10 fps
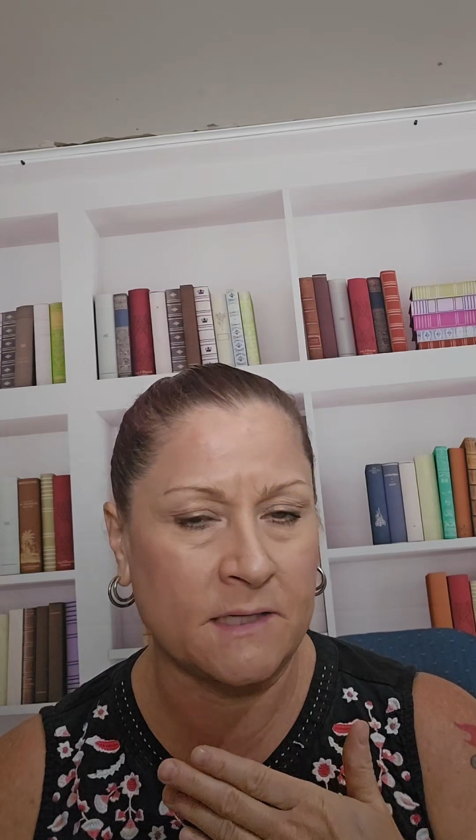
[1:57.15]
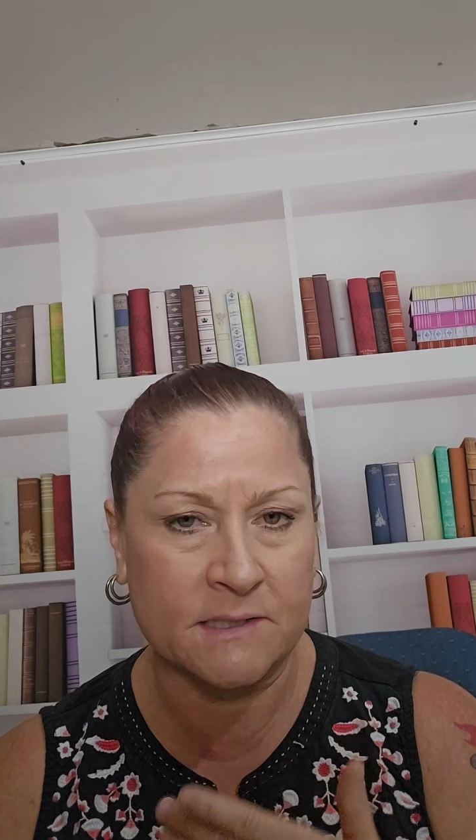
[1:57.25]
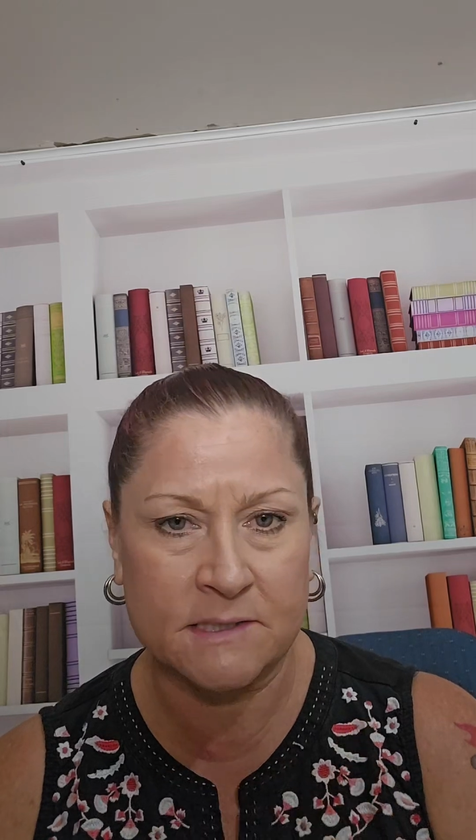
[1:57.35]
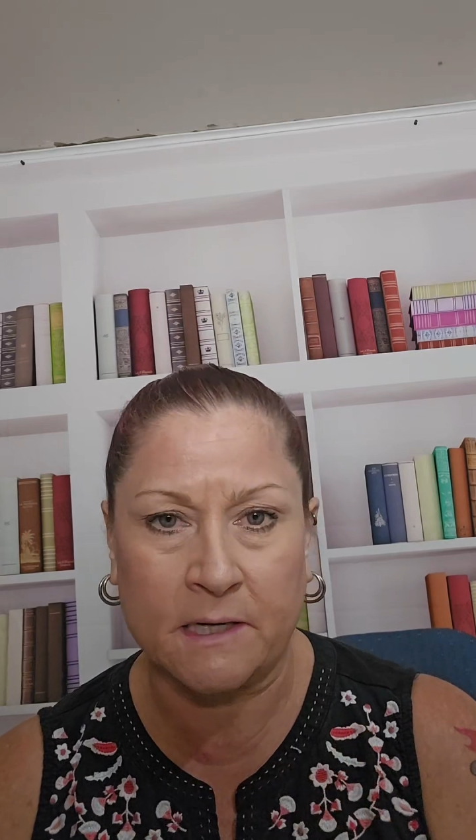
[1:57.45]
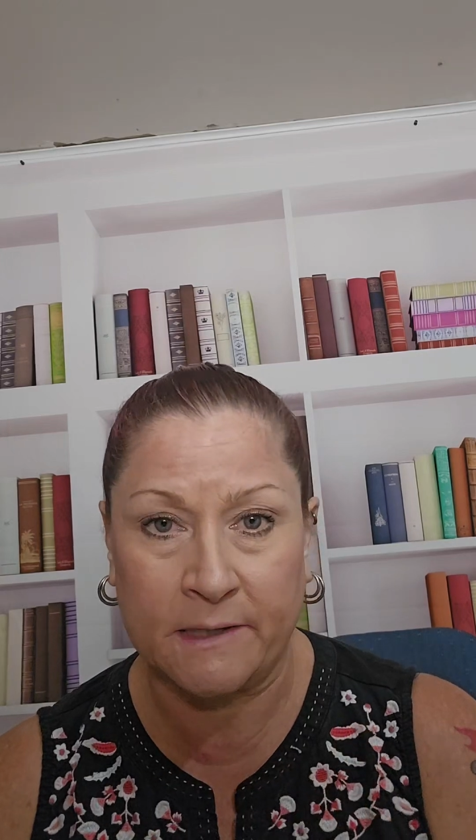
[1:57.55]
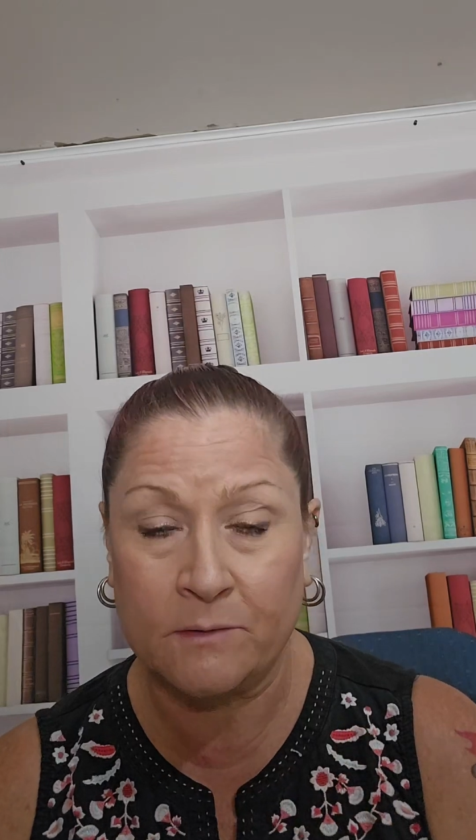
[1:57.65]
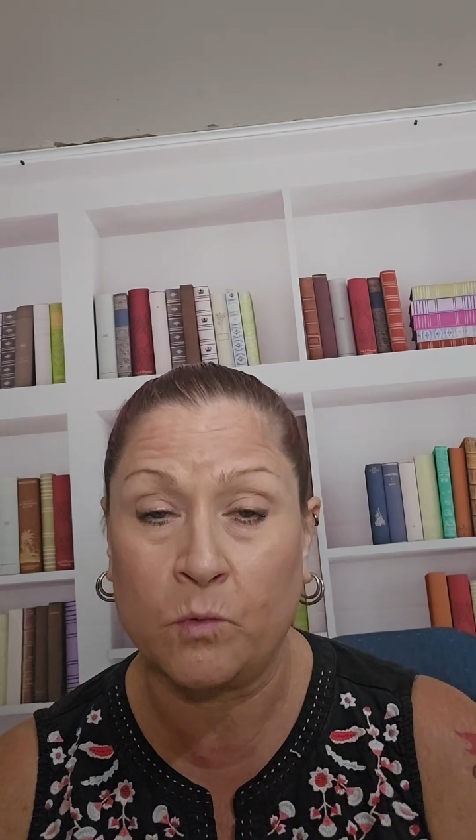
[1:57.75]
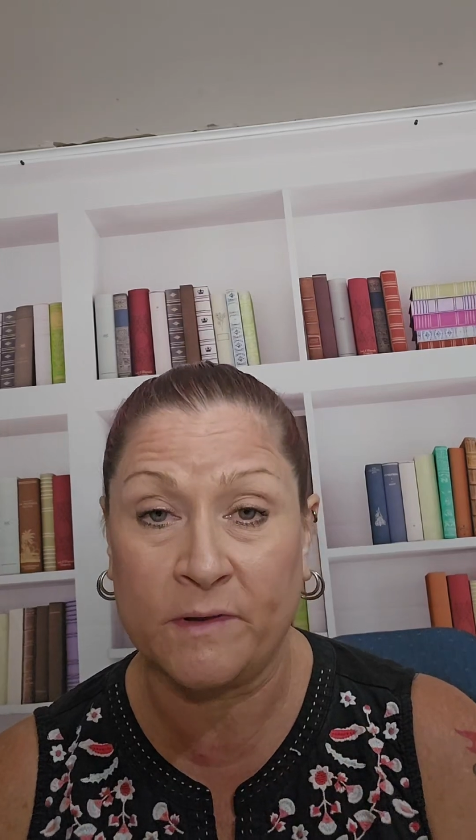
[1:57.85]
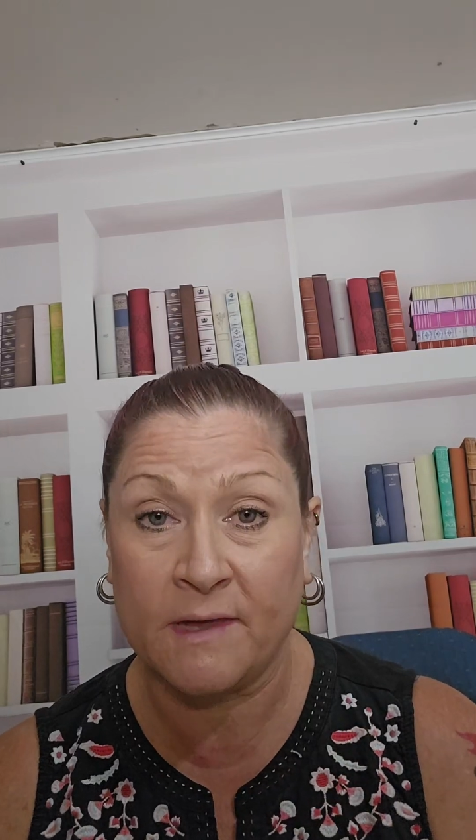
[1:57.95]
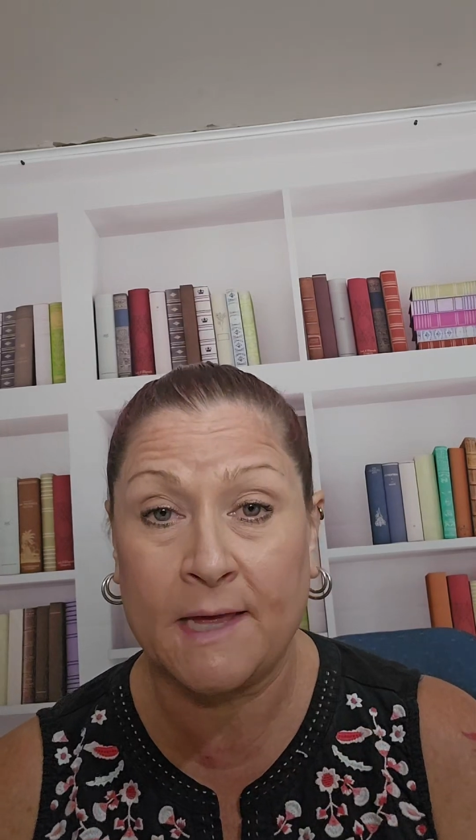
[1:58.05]
decided
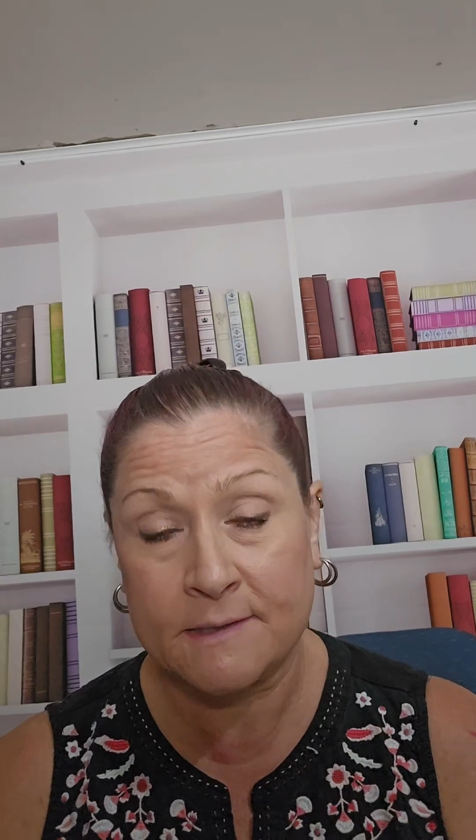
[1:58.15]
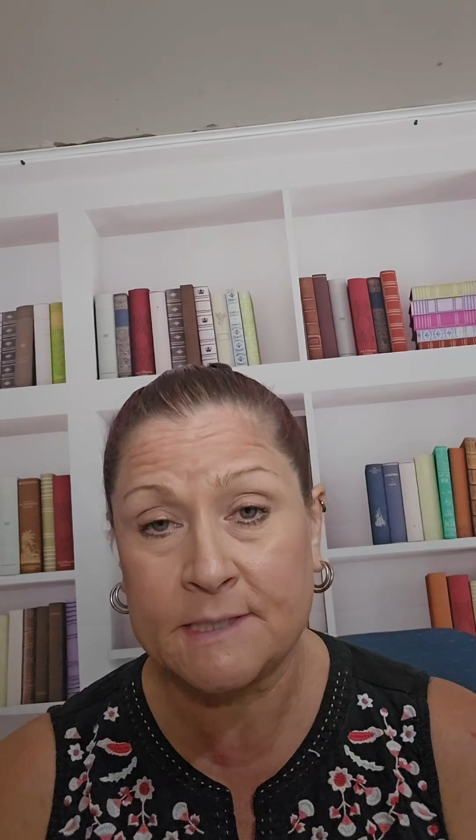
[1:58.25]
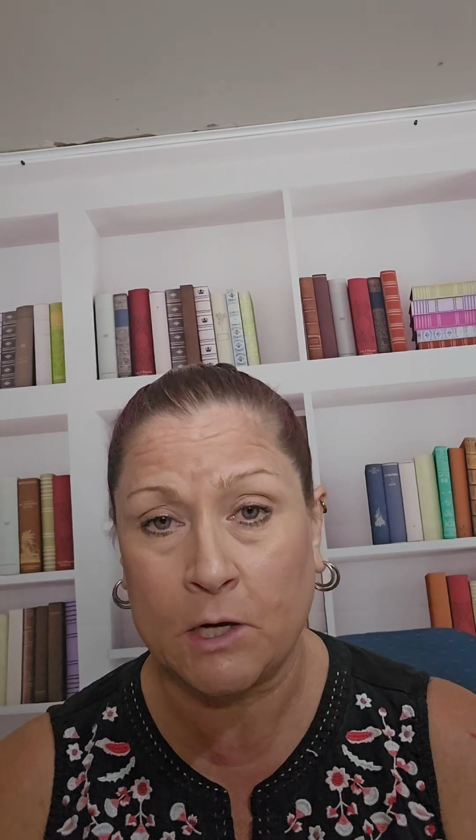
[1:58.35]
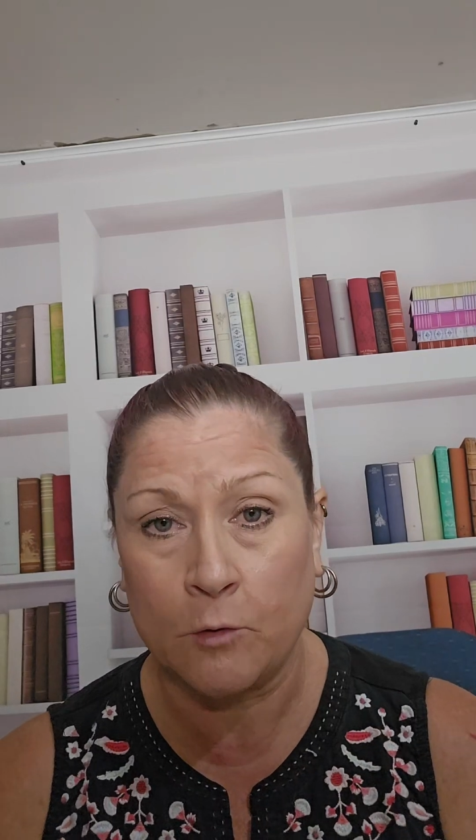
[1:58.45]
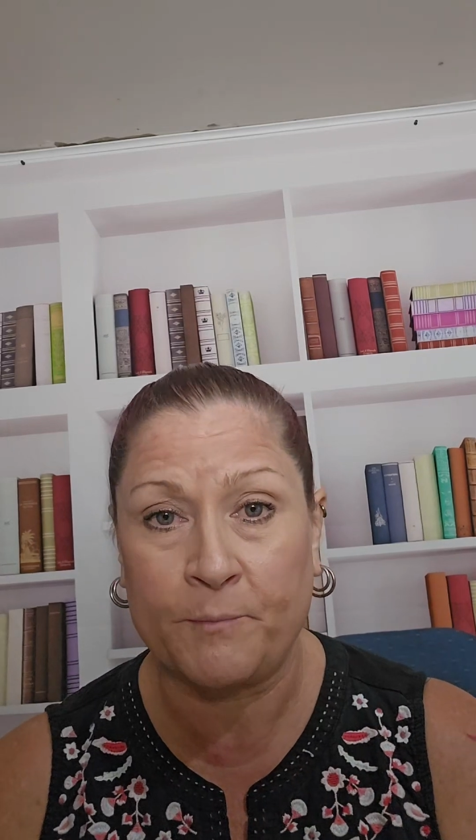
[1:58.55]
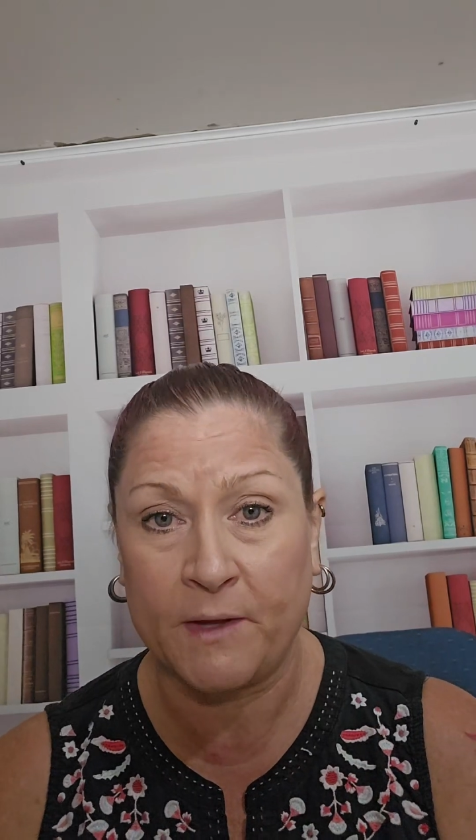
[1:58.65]
with Kent's help